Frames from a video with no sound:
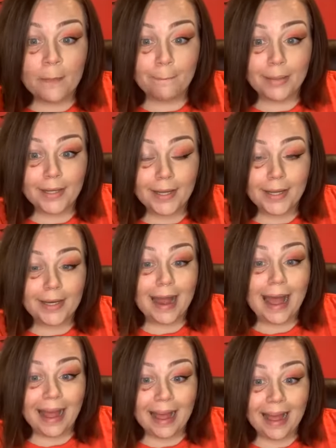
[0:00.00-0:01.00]
But
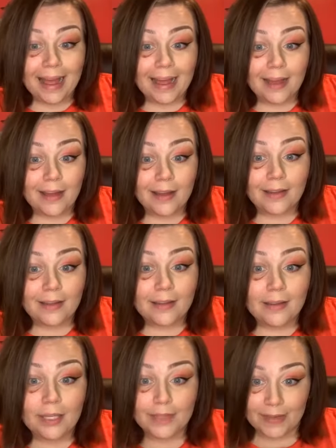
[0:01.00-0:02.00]
I,
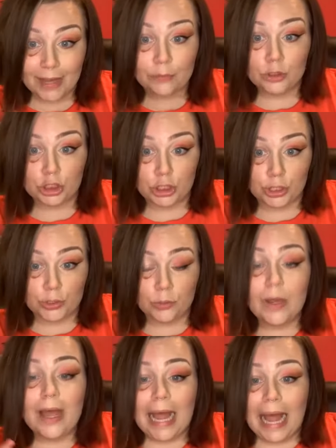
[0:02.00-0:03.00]
if I was you,
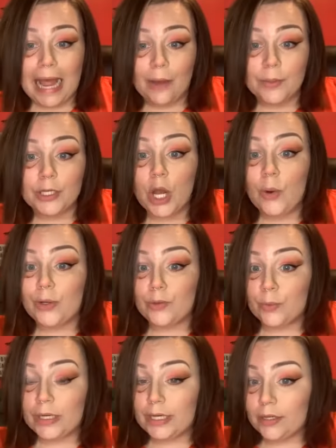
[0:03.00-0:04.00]
I would go and
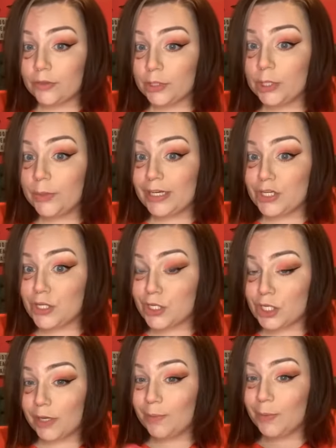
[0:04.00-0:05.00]
read through each of the
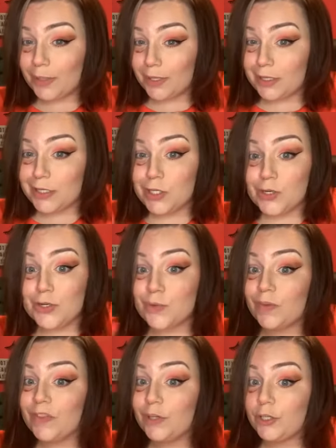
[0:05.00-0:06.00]
shampoo and conditioners and
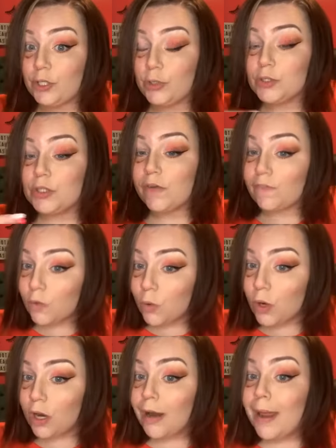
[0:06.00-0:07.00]
what they're used
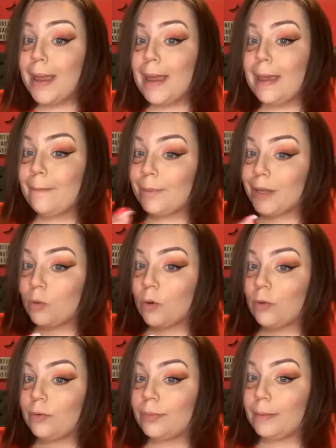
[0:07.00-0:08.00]
for and pick
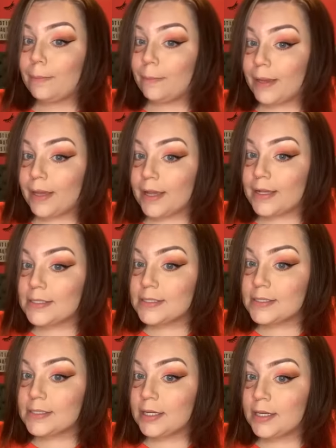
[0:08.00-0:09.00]
what would be
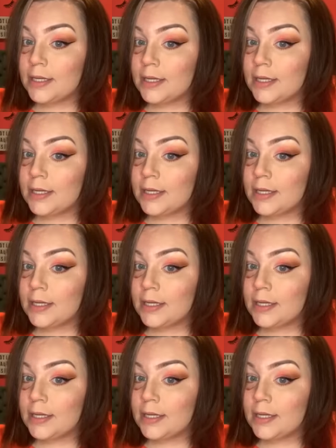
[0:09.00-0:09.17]
best